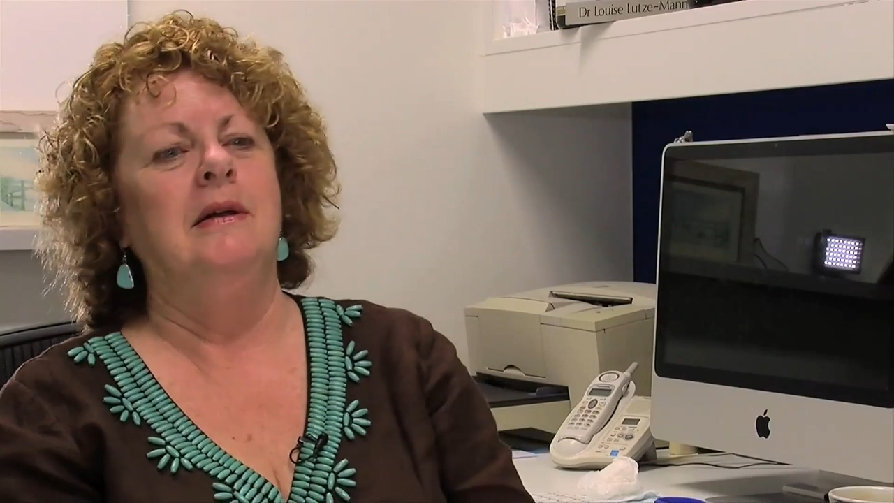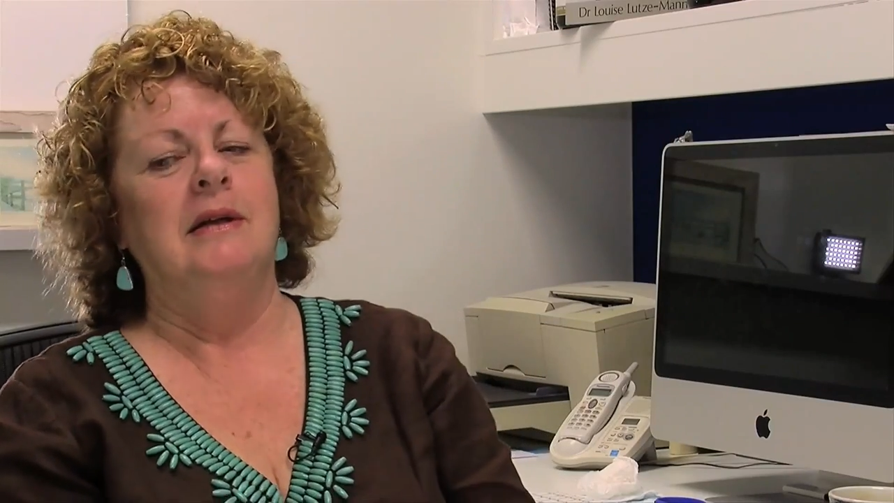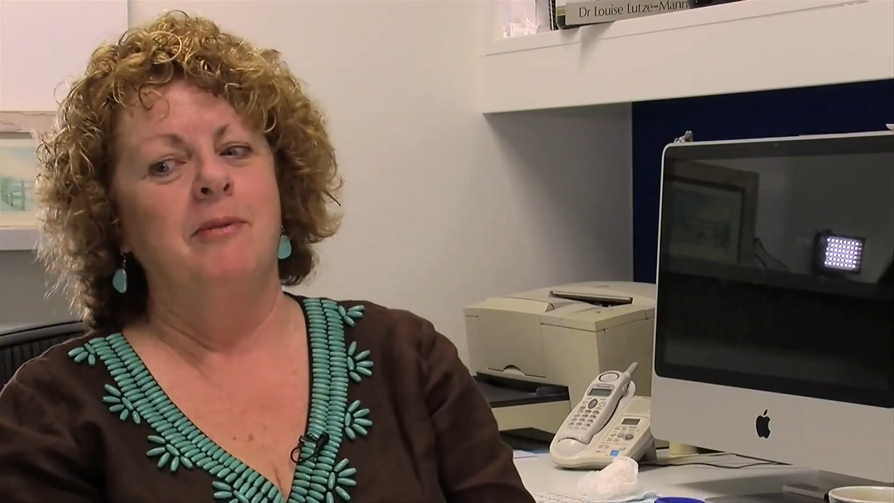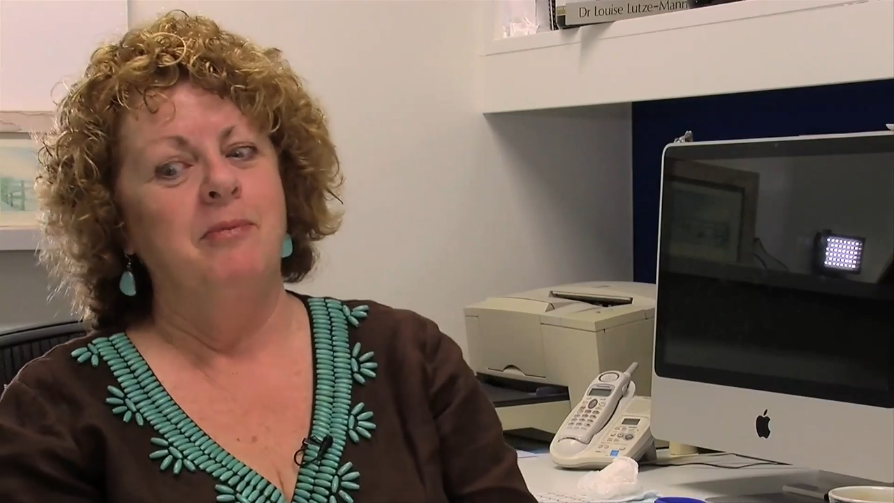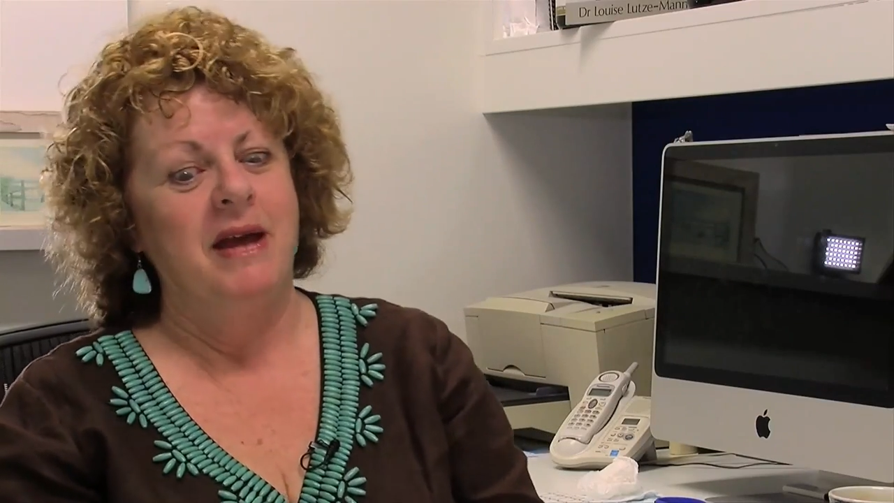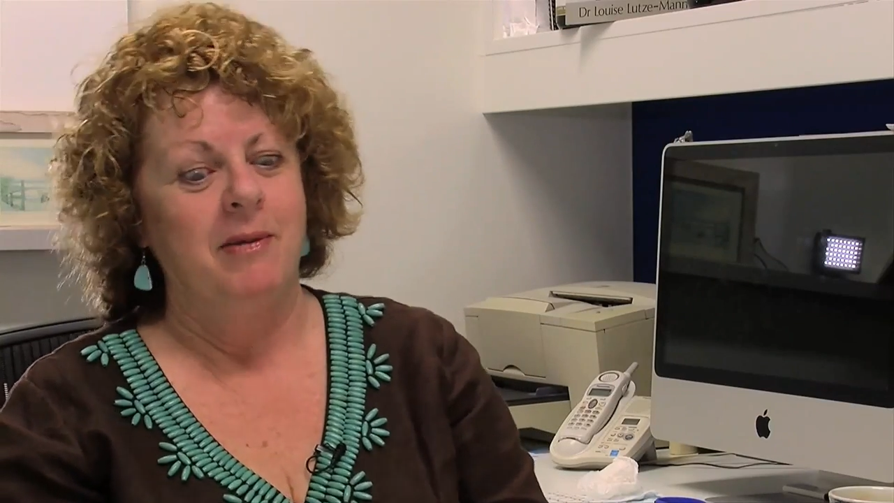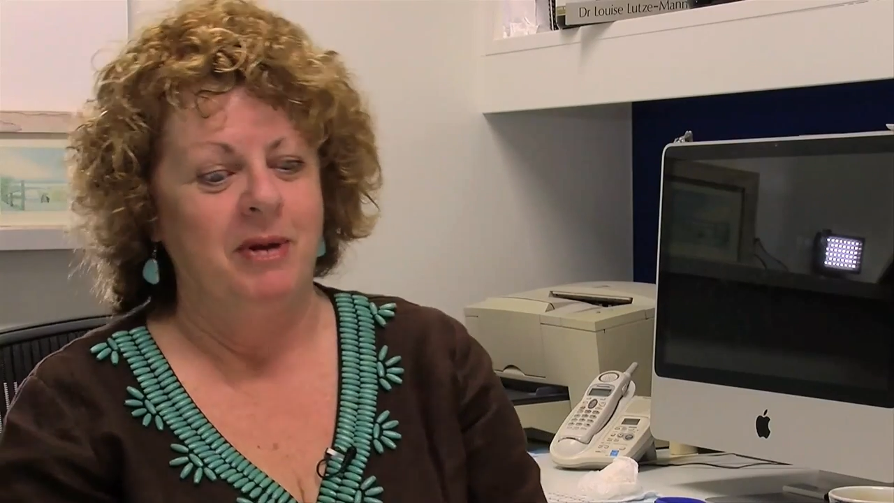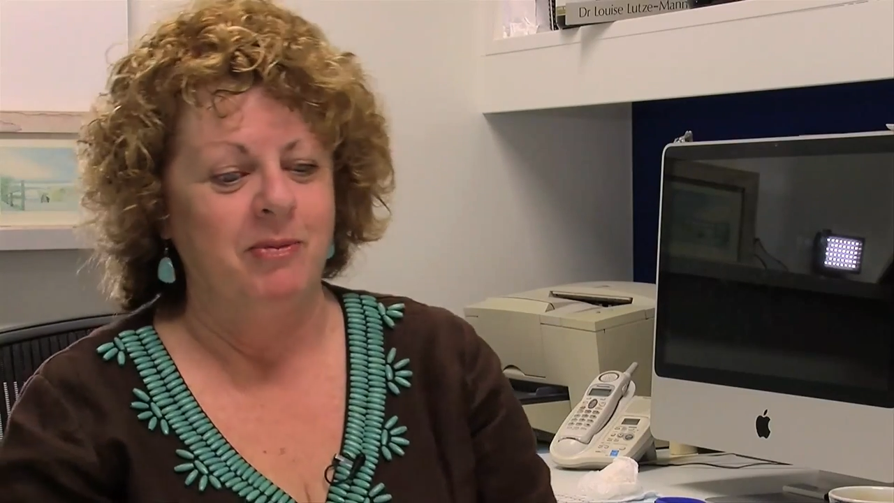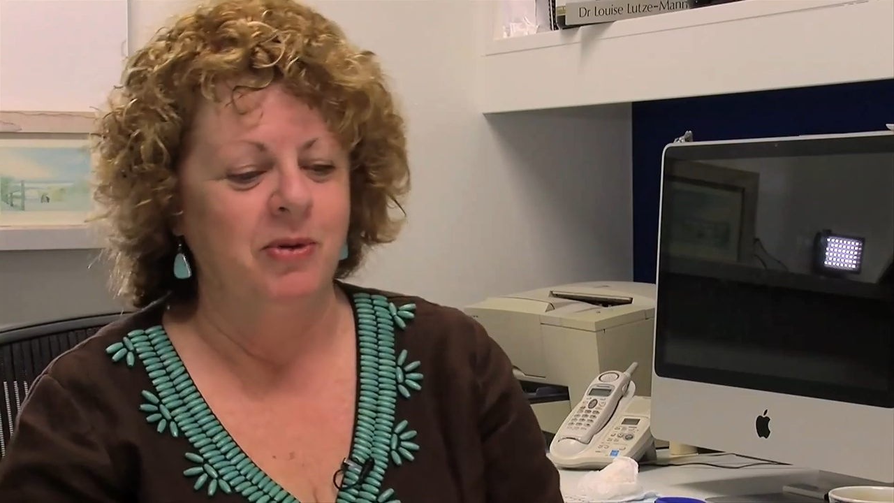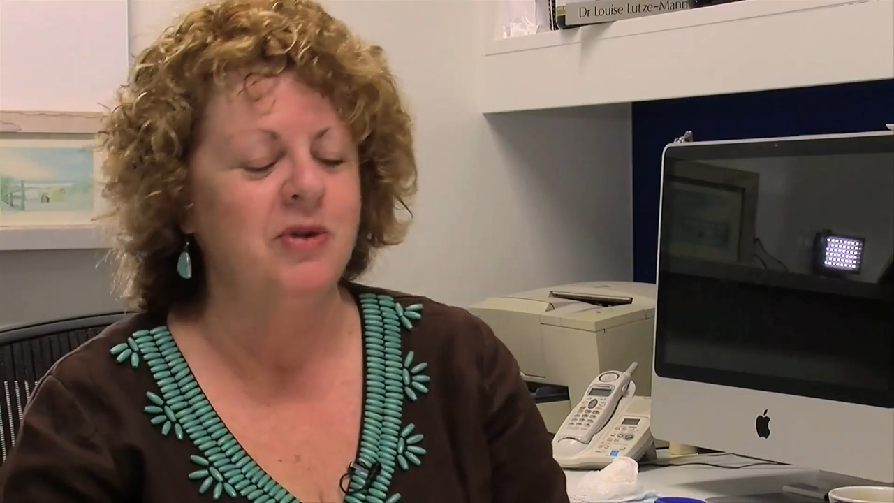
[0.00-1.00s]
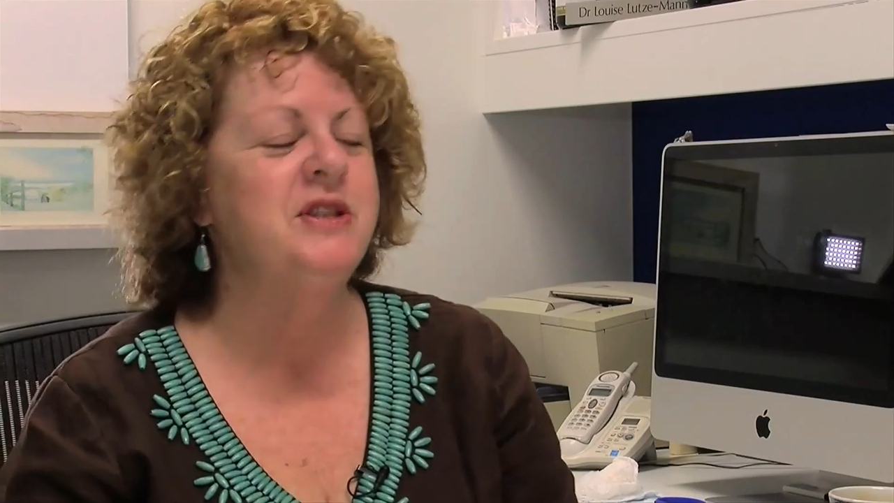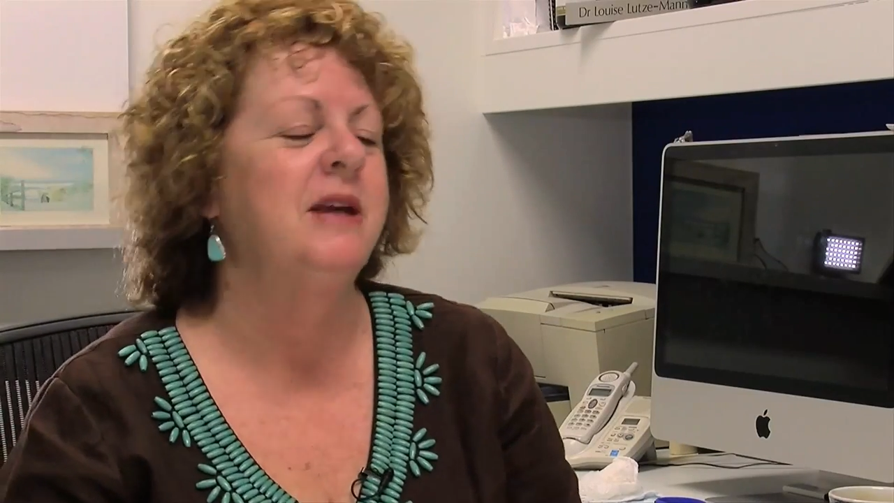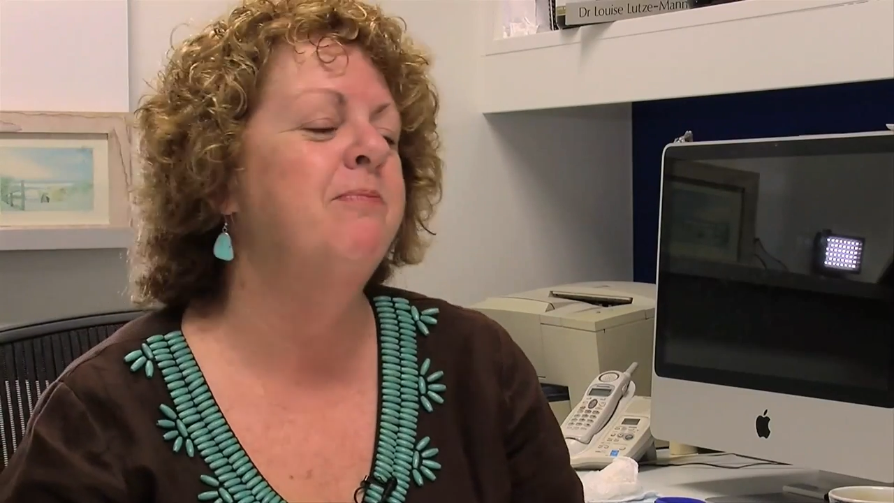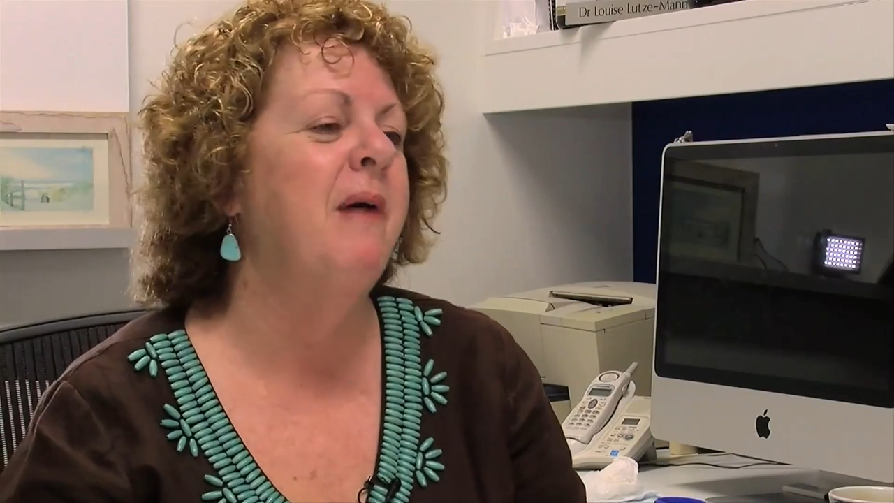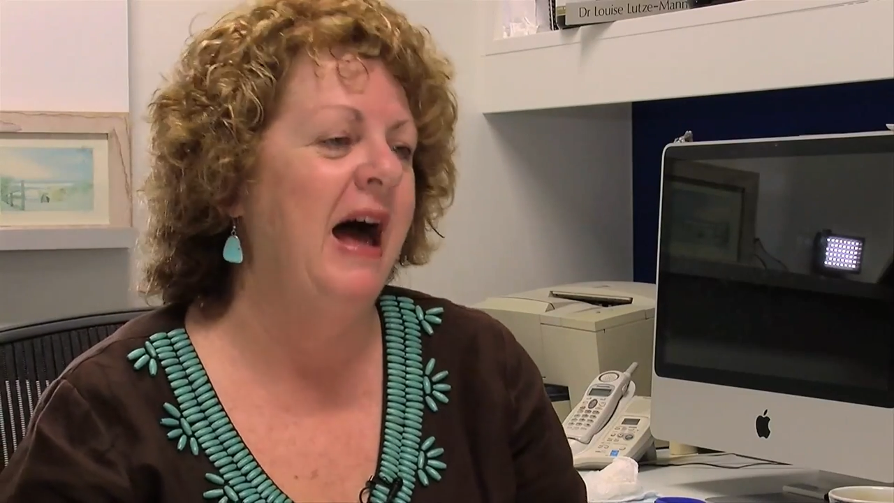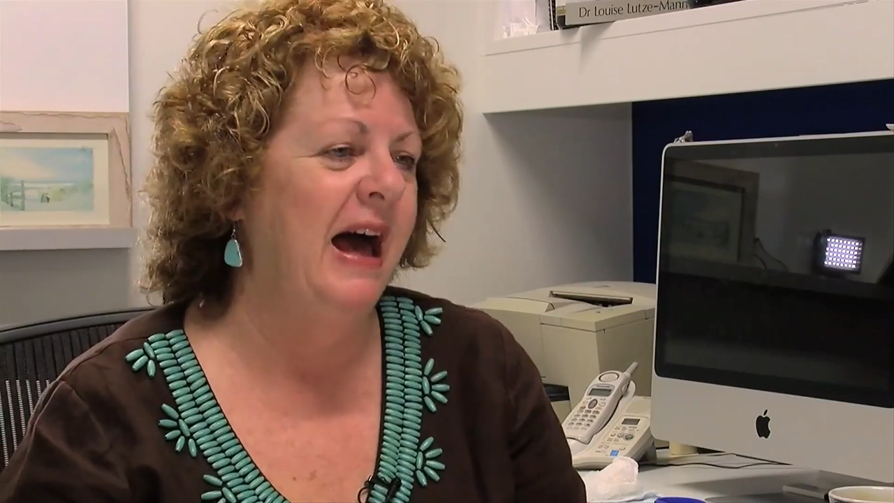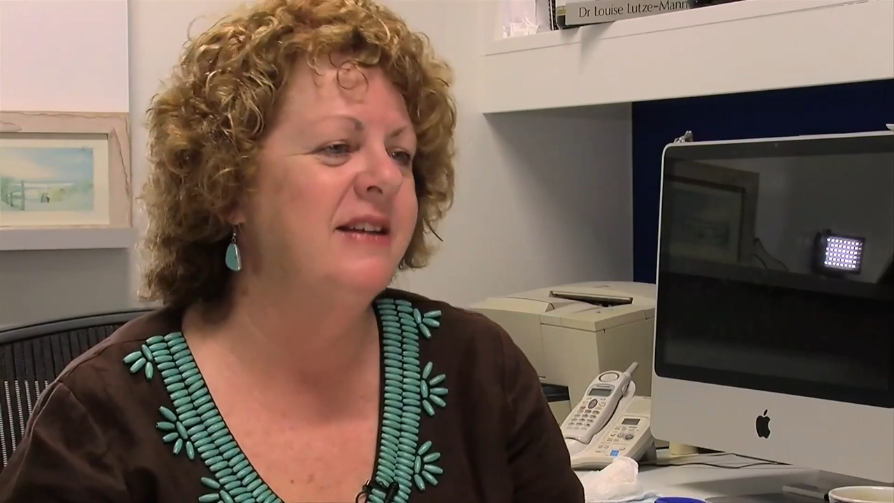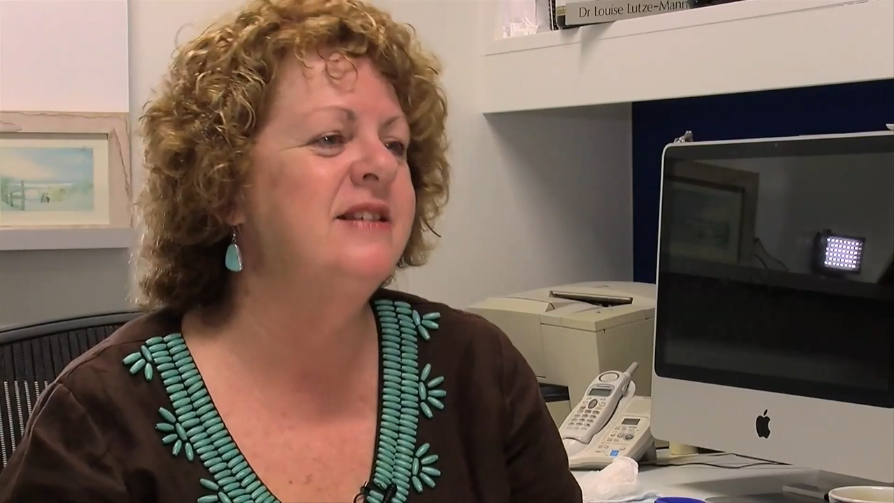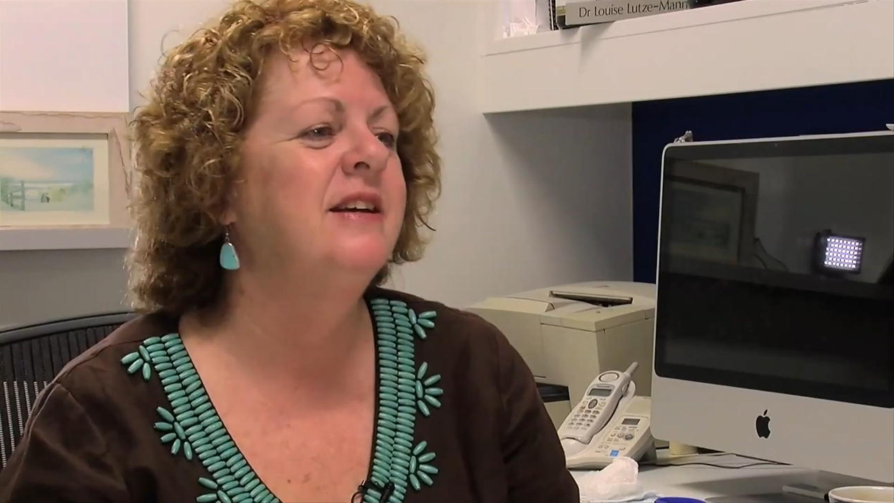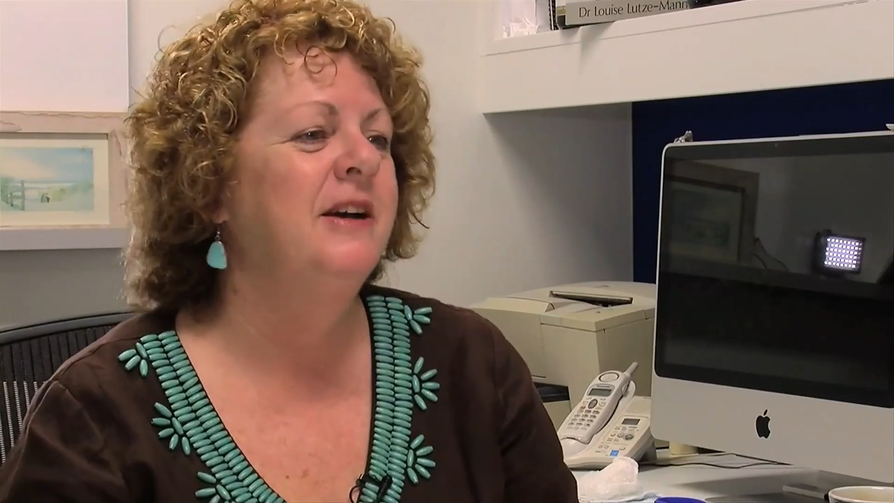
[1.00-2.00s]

can be a bit bruising, but